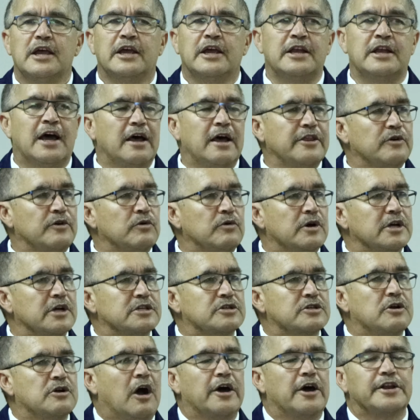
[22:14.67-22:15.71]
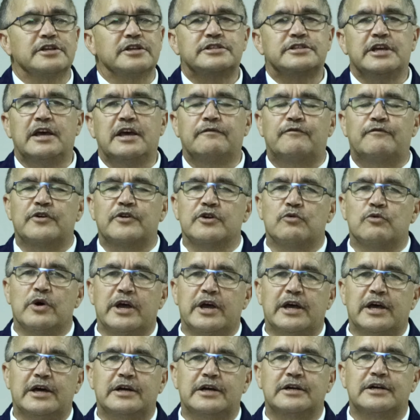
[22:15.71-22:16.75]
In other words, God is
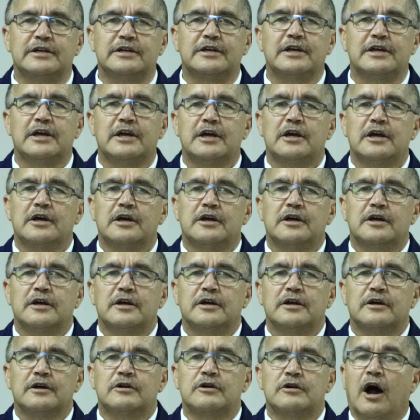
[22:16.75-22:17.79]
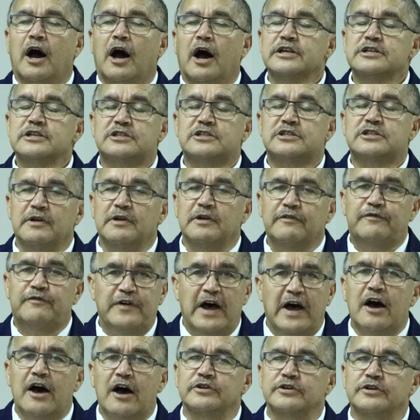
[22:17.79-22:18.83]
everywhere. God is to be
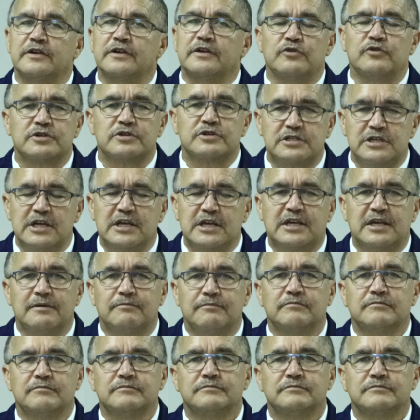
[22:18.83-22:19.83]
found if you seek Him.